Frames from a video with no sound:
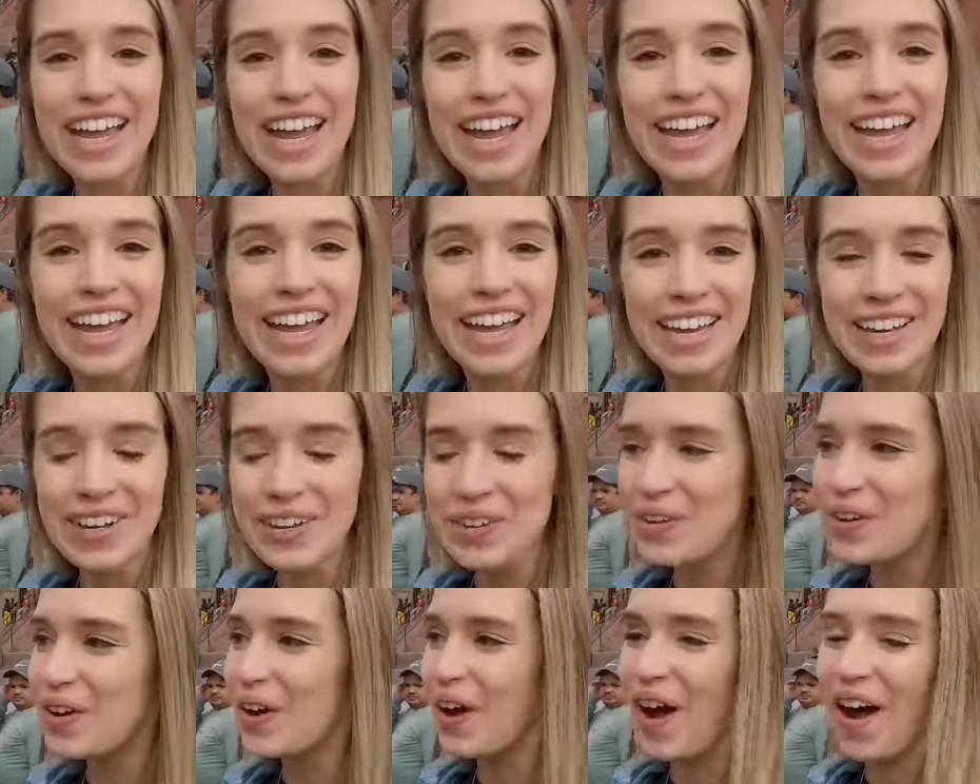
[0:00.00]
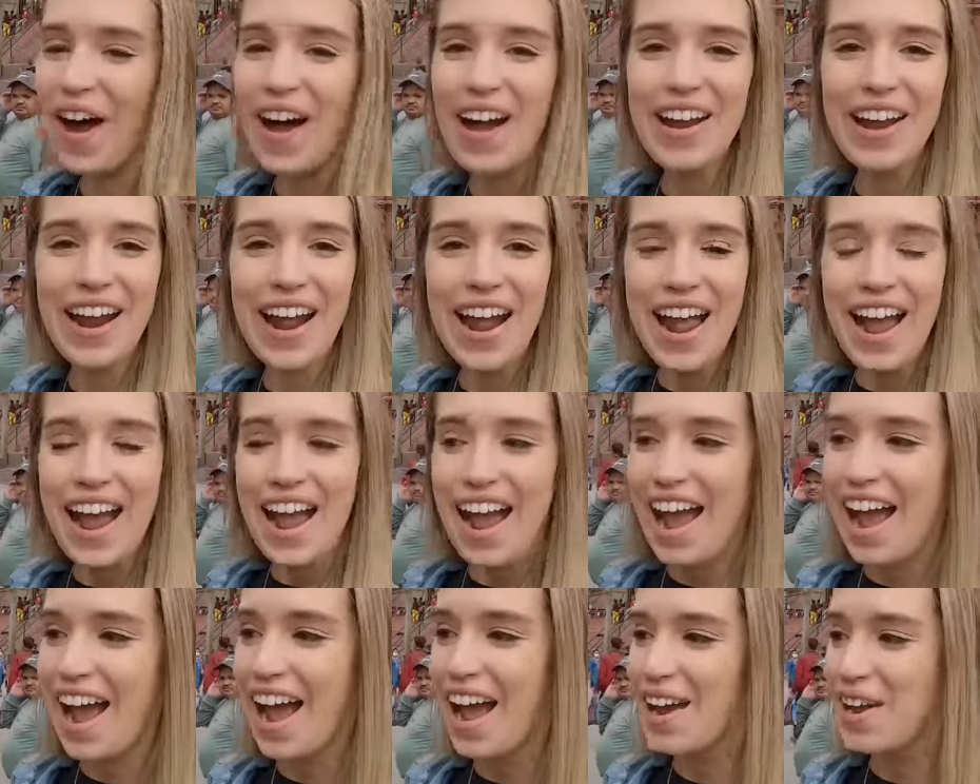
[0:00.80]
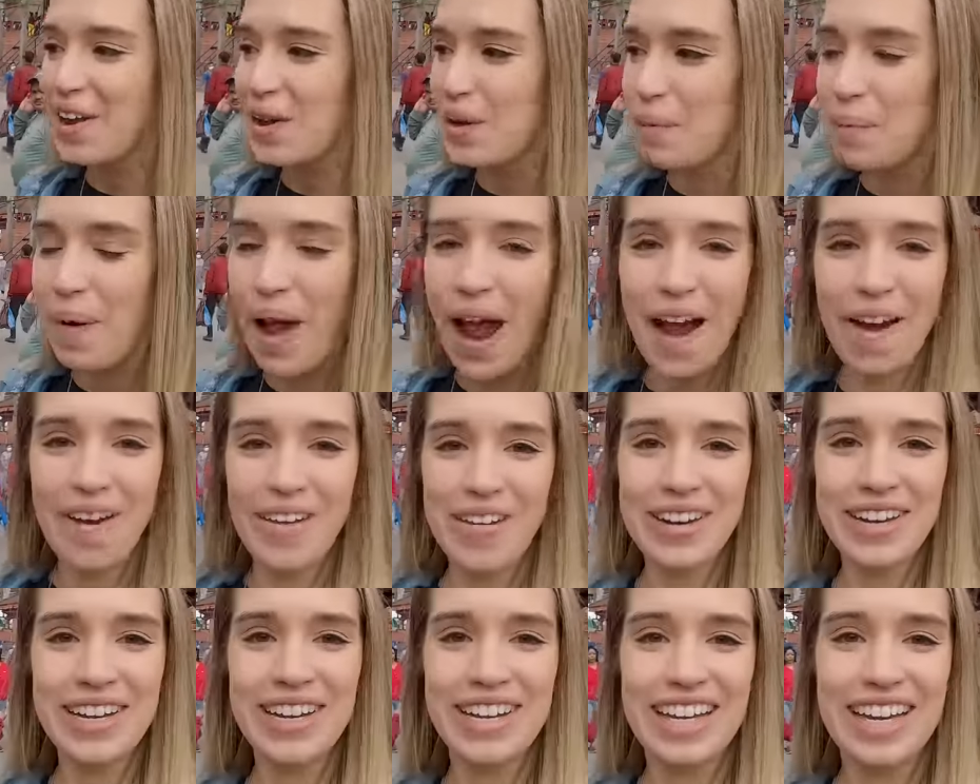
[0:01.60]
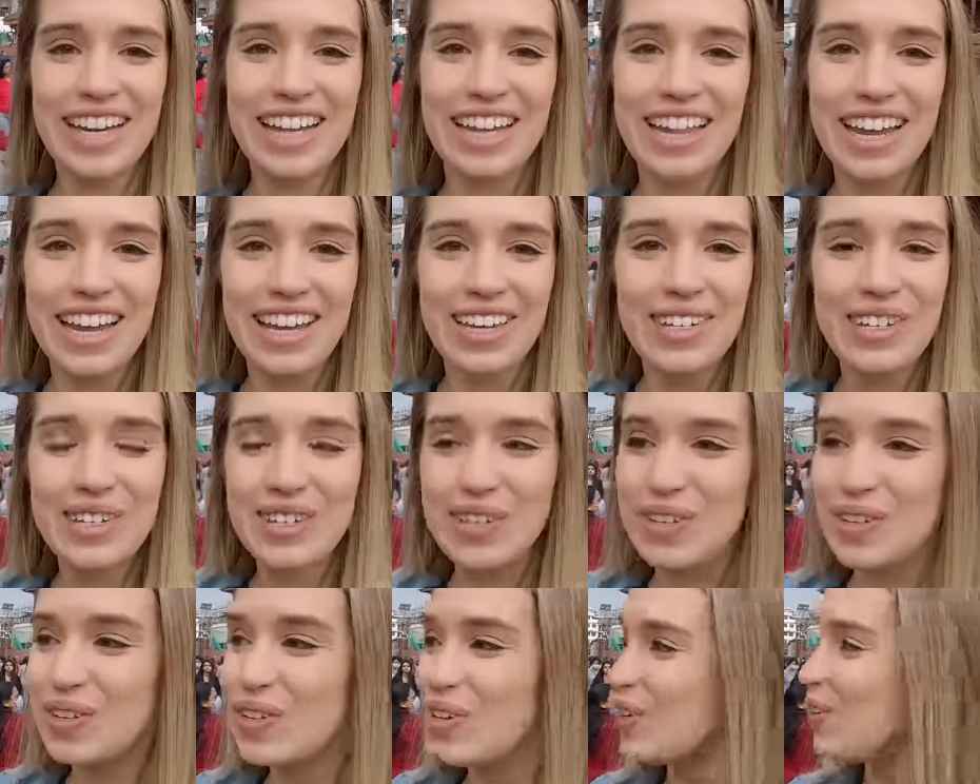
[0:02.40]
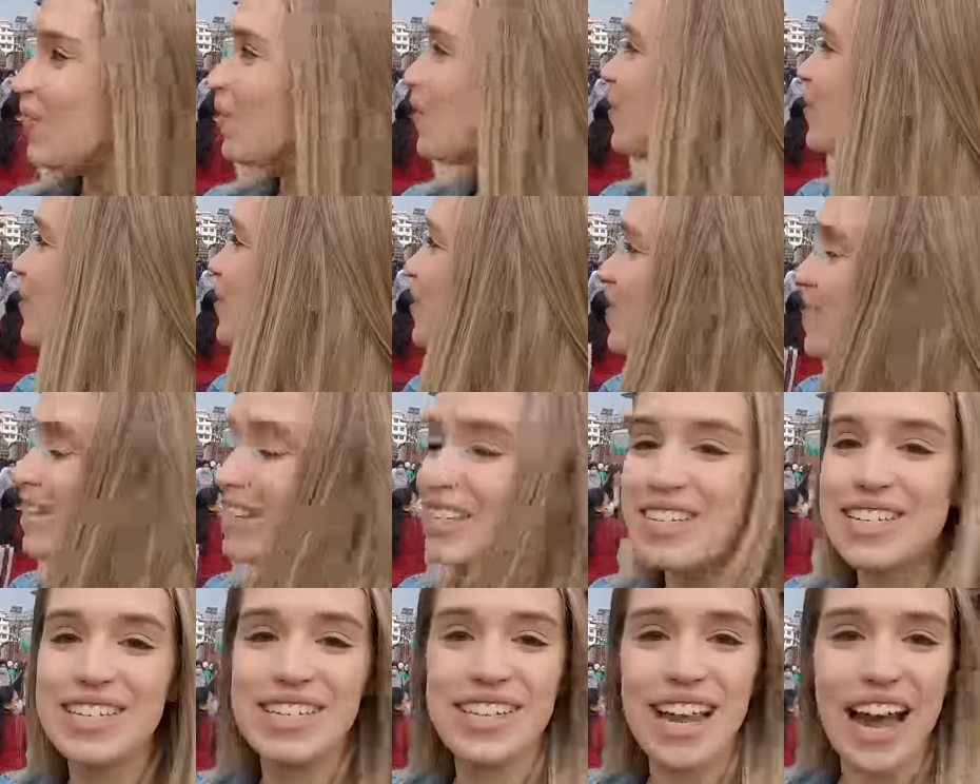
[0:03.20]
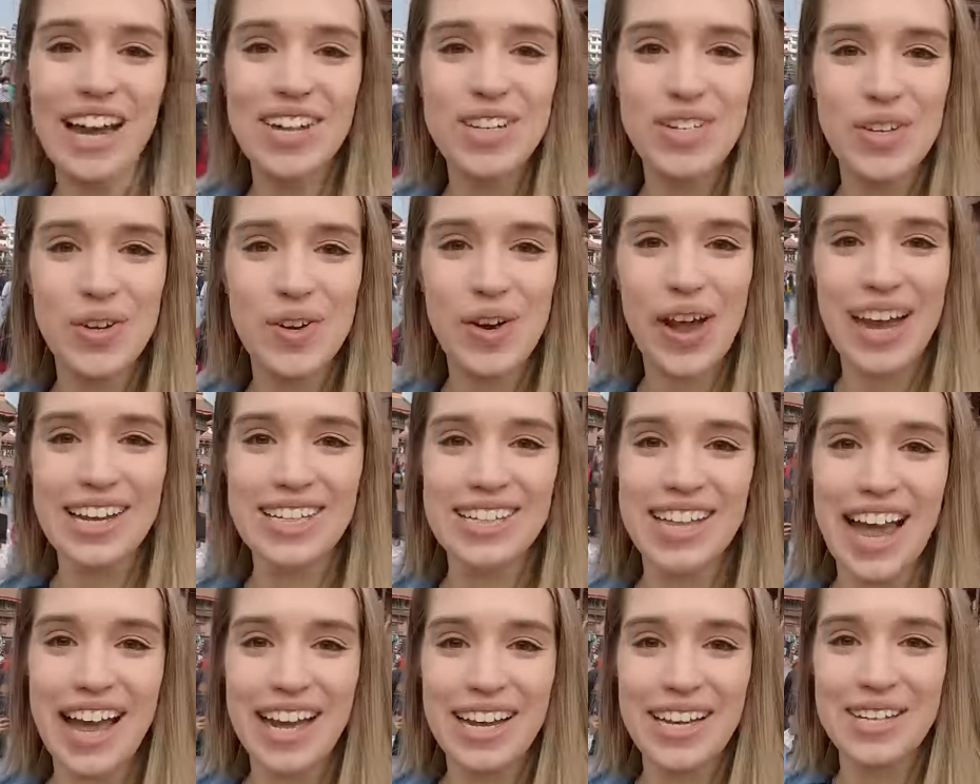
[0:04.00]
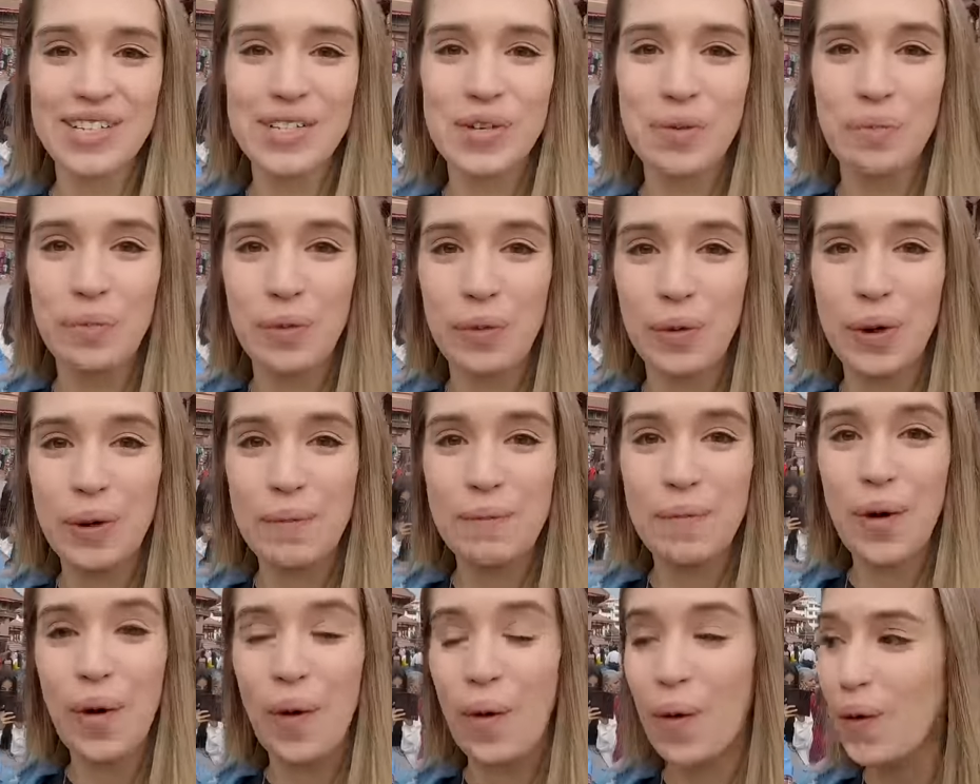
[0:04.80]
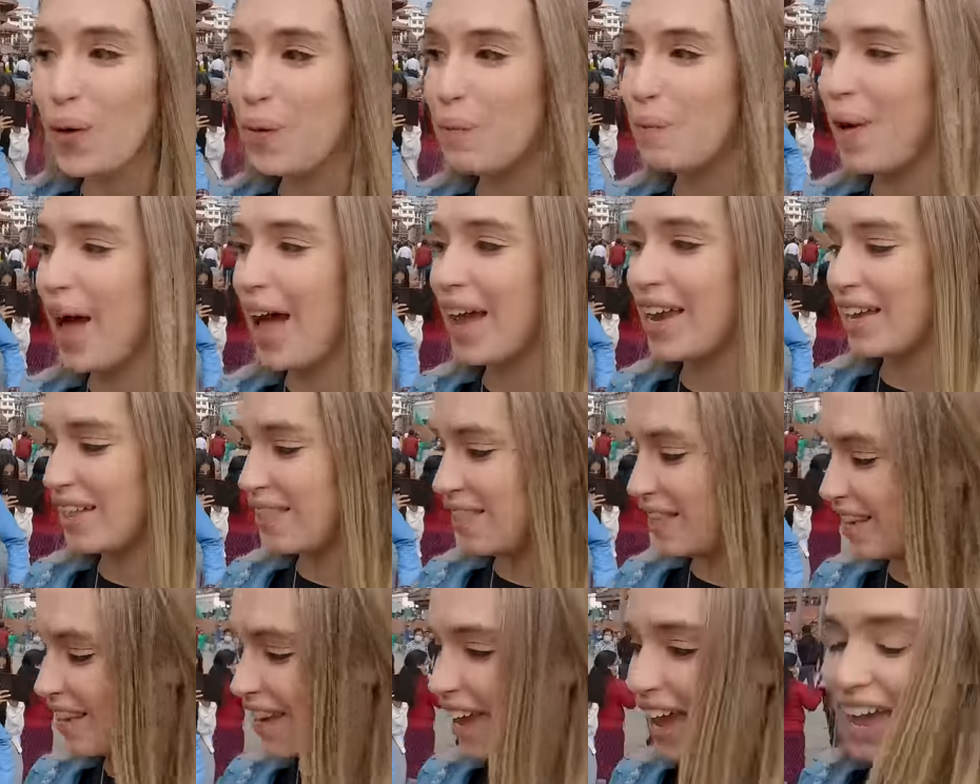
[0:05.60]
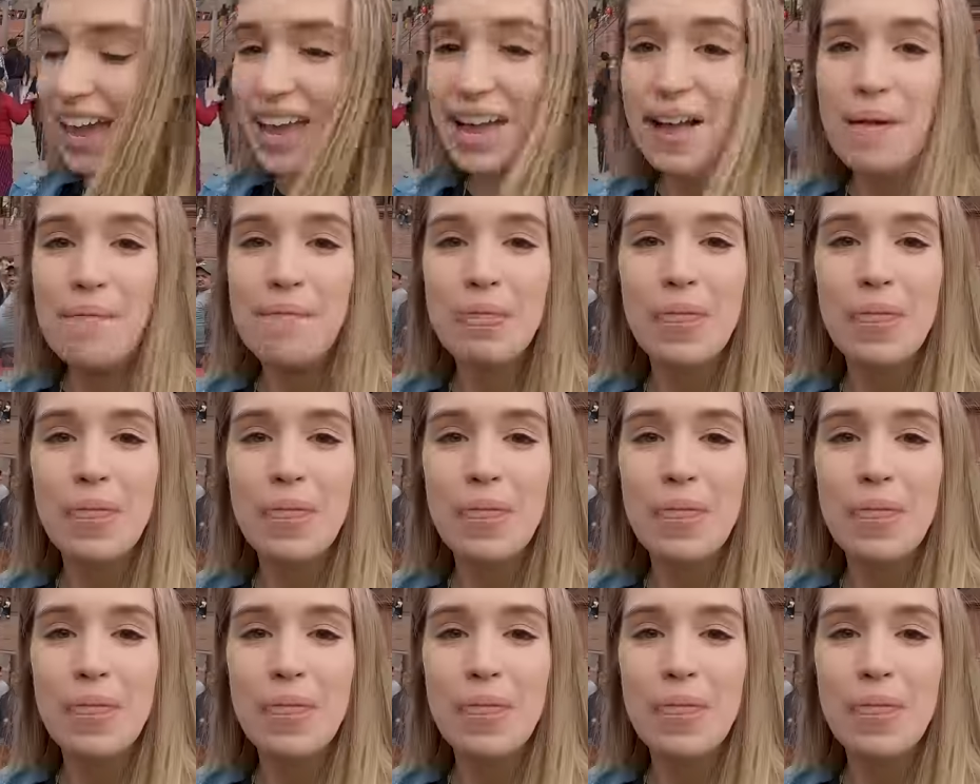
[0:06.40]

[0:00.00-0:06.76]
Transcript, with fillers: a Hindu god and apparently they used to use this statue as like a supreme court back in the day